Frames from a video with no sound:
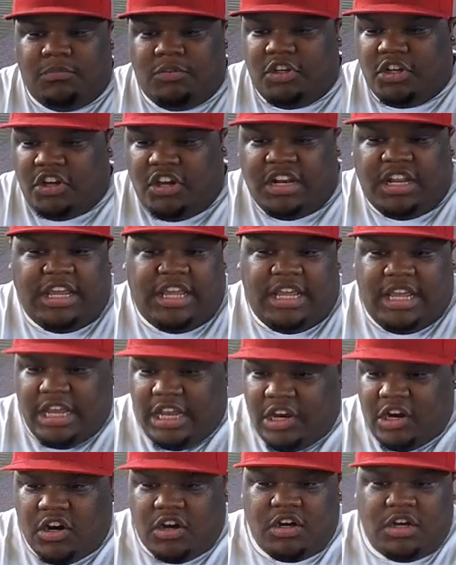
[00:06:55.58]
You're gonna
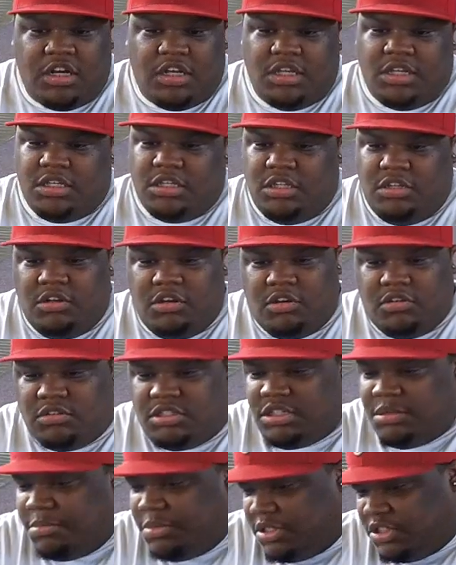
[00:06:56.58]
hear, you know,
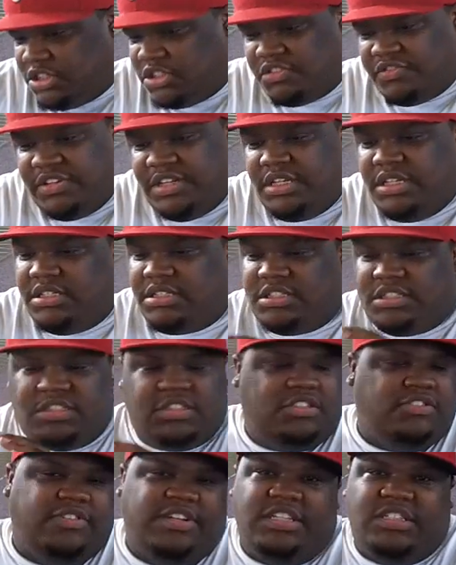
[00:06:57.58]
some of the street
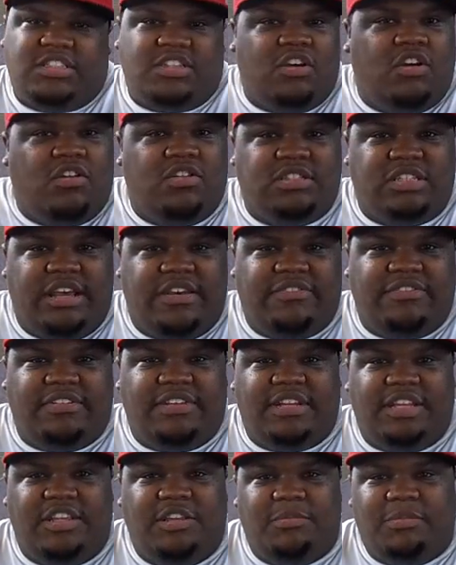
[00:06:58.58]
songs
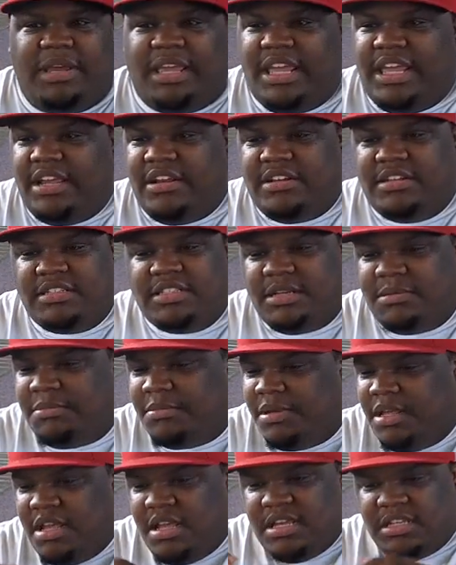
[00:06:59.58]
ever. Then you may hear
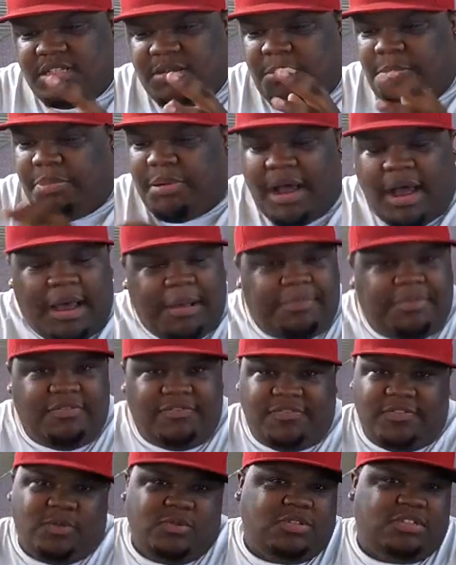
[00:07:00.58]
some pop
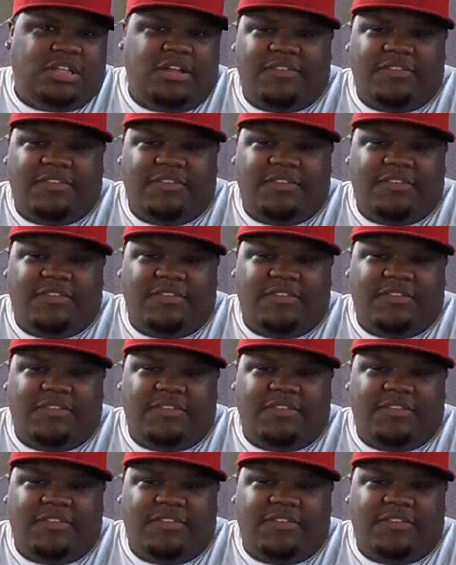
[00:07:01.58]
infused